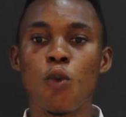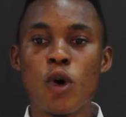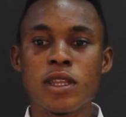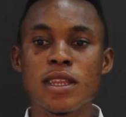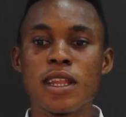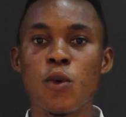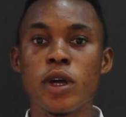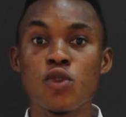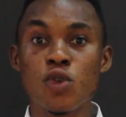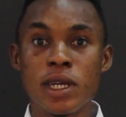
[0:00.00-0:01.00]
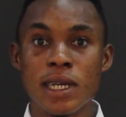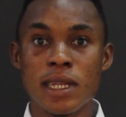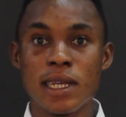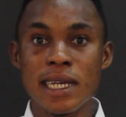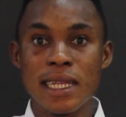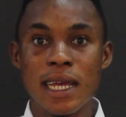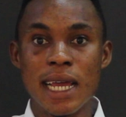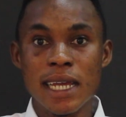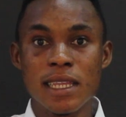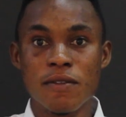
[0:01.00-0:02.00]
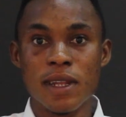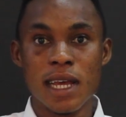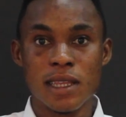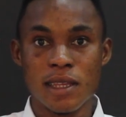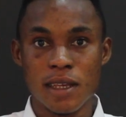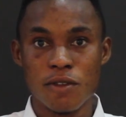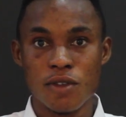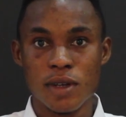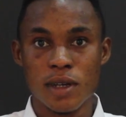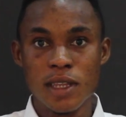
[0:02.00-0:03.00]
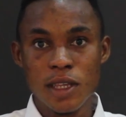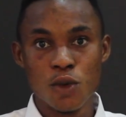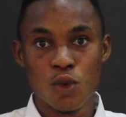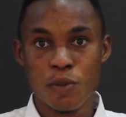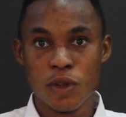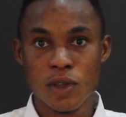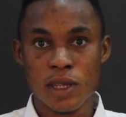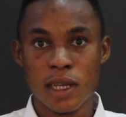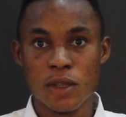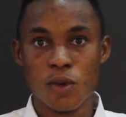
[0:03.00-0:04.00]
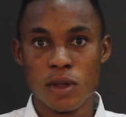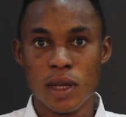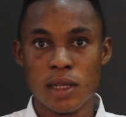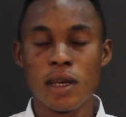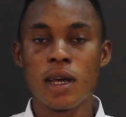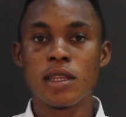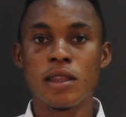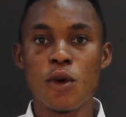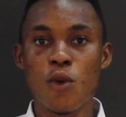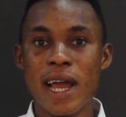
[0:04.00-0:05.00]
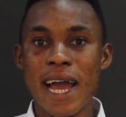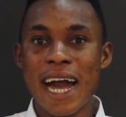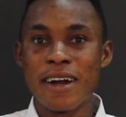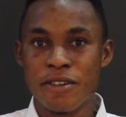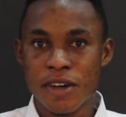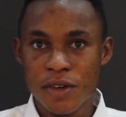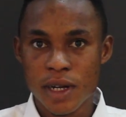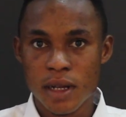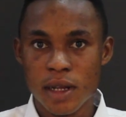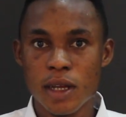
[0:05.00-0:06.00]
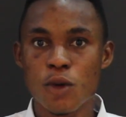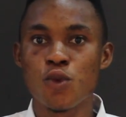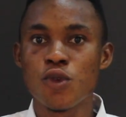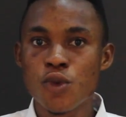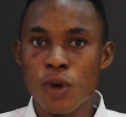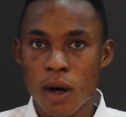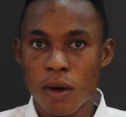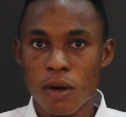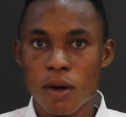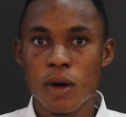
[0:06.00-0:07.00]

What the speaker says: What they were doing in the 18th and 19th century, this European society, was that they were agrarian, rural.